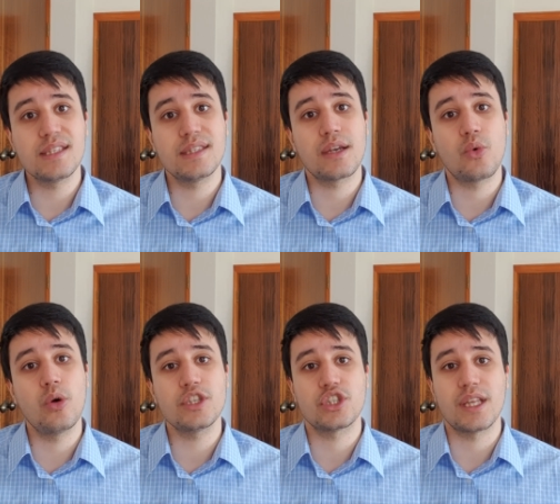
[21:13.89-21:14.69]
is
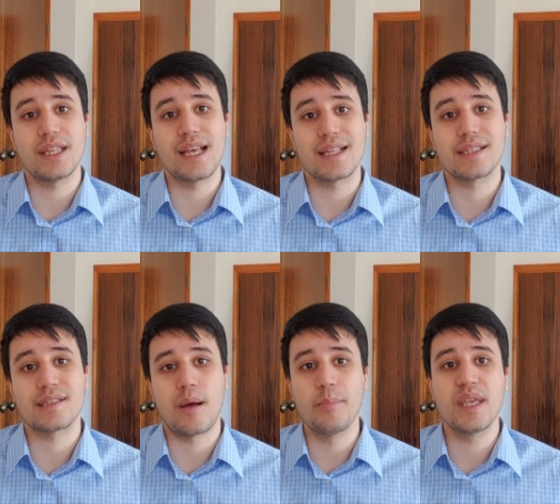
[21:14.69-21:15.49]
the question
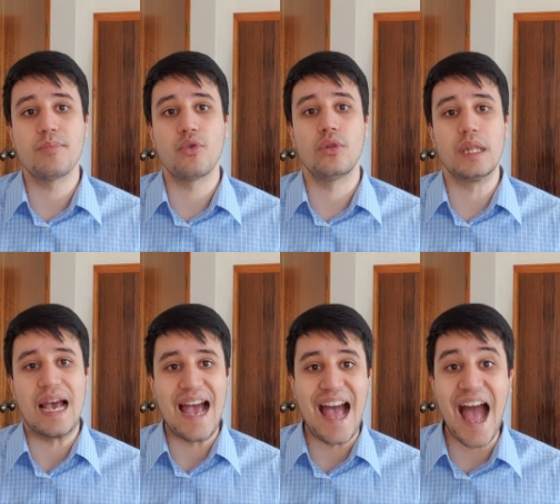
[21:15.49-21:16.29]
that some
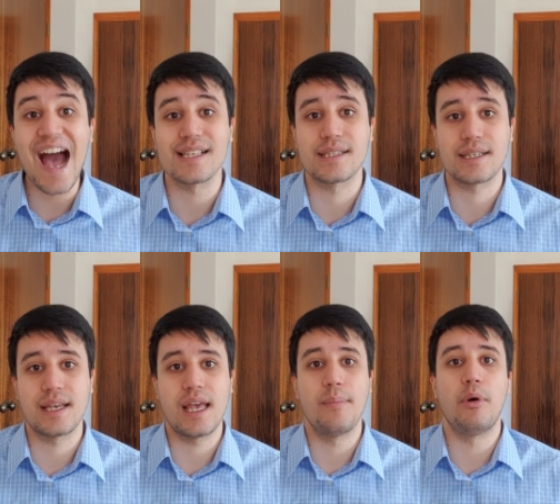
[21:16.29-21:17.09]
people
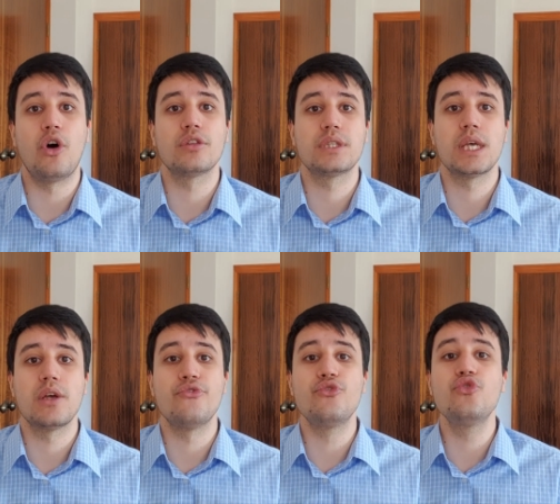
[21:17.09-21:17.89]
ask
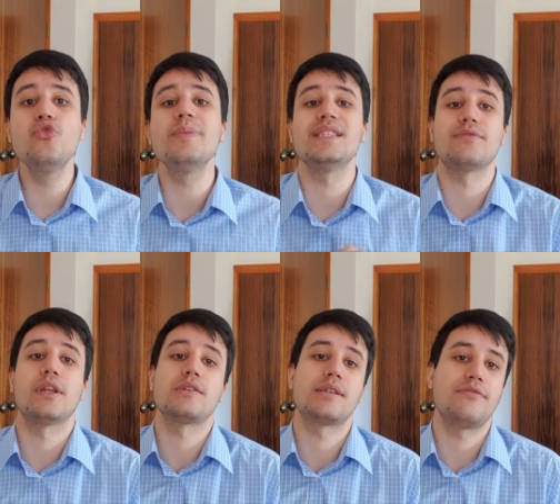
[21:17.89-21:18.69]
about
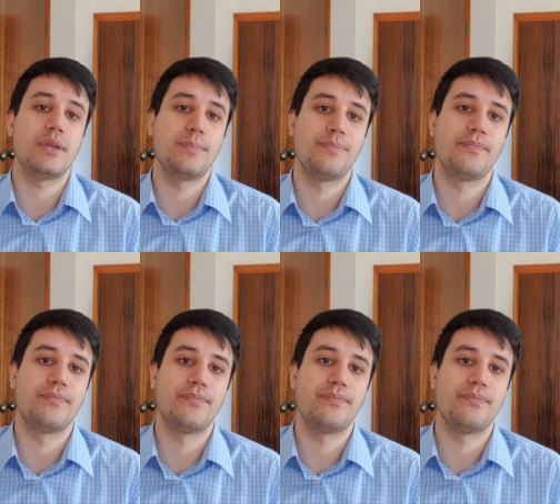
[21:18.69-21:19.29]
Rumi's philosophy.